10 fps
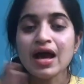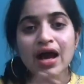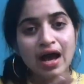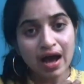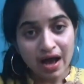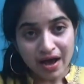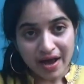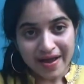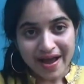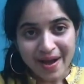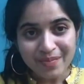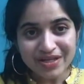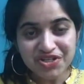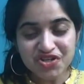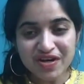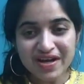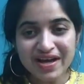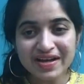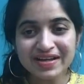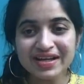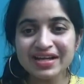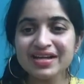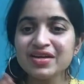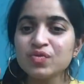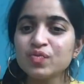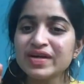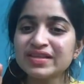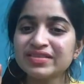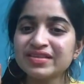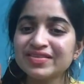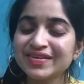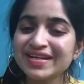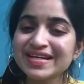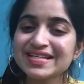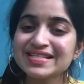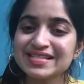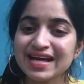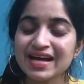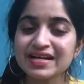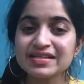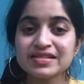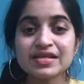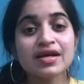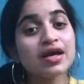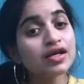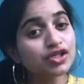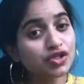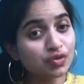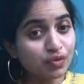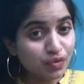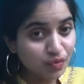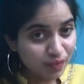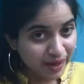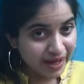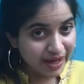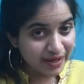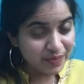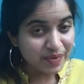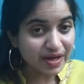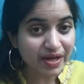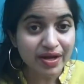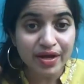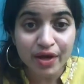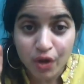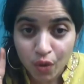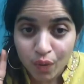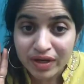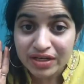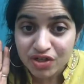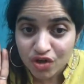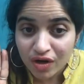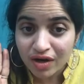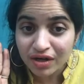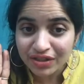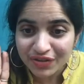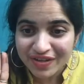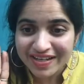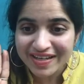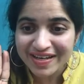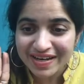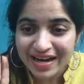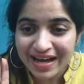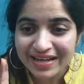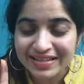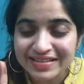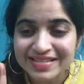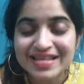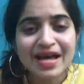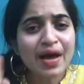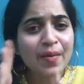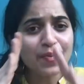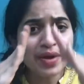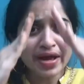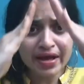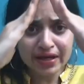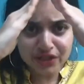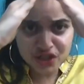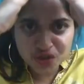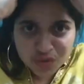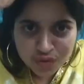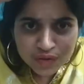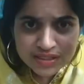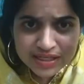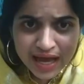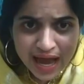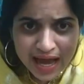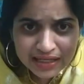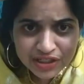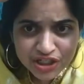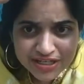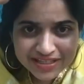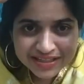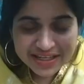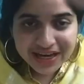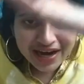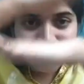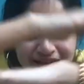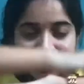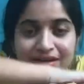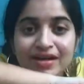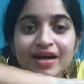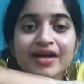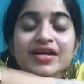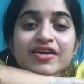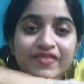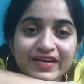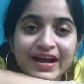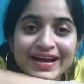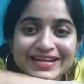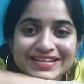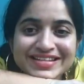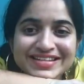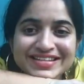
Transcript: I am a triangle with three sides. To make me, you will draw three lines. Make two slanting, the other lying flat.